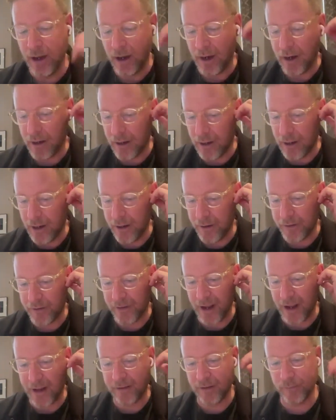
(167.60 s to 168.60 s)
Uh, here's
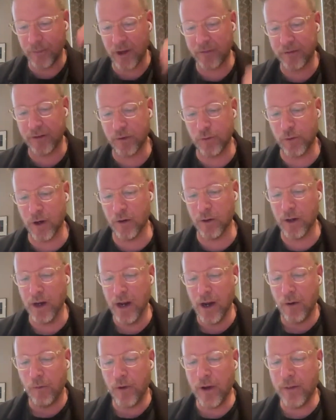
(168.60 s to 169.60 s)
Asimov's quote.
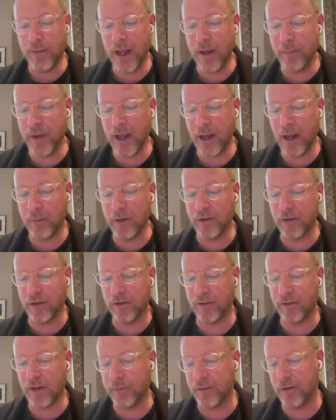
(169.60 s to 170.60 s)
We may be able to
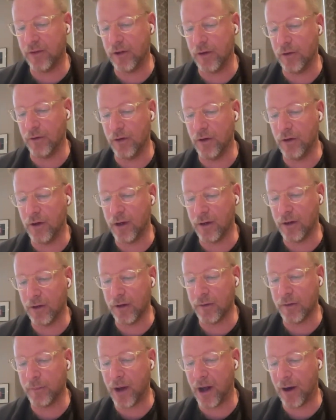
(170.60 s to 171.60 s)
substitute
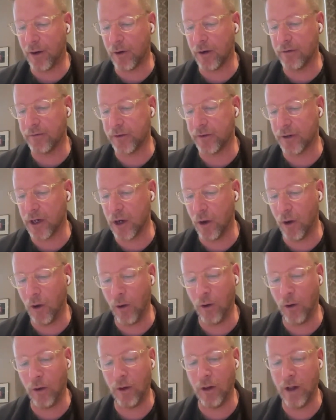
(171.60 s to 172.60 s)
nuclear power for
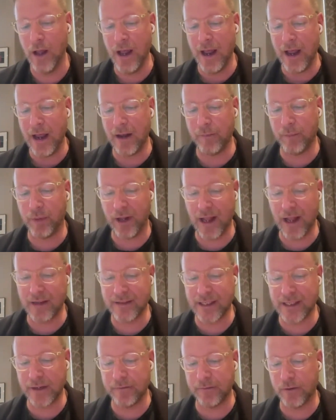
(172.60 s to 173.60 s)
coal and
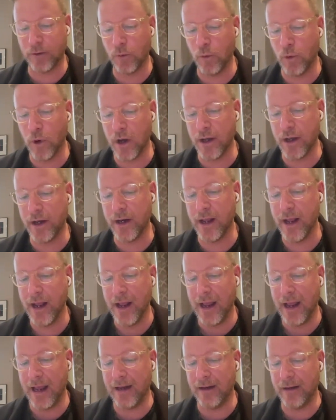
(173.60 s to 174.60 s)
plastic for wood
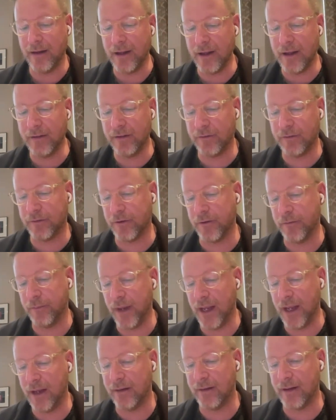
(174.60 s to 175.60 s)
and yeast for
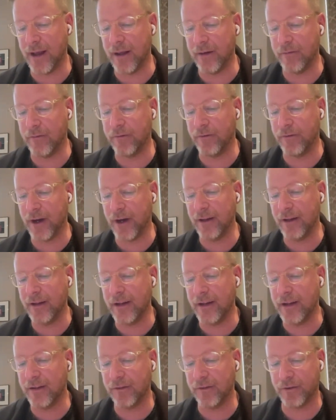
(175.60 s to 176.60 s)
meat and
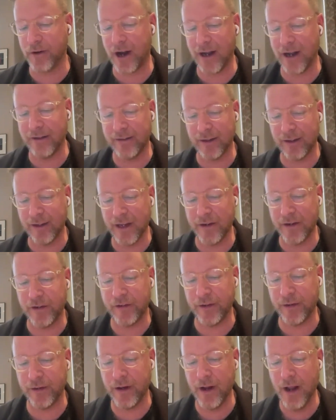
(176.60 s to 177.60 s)
friendliness for
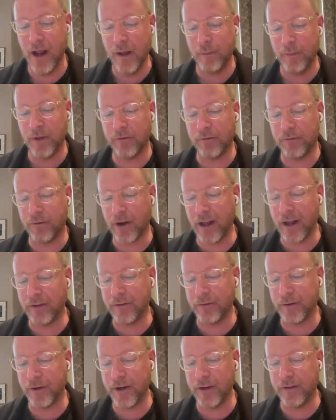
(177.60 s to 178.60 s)
isolation. But
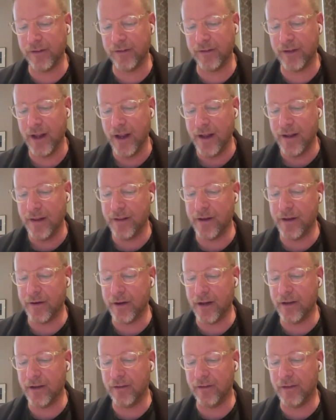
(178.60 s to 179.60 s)
phosphorus, there
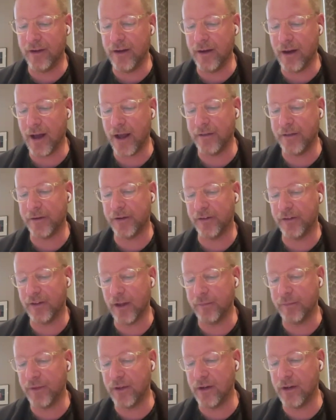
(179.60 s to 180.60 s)
is neither
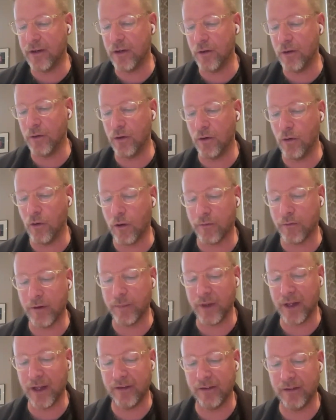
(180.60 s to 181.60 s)
substitute nor
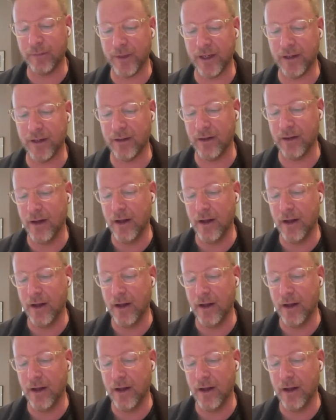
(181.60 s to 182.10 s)
replacement.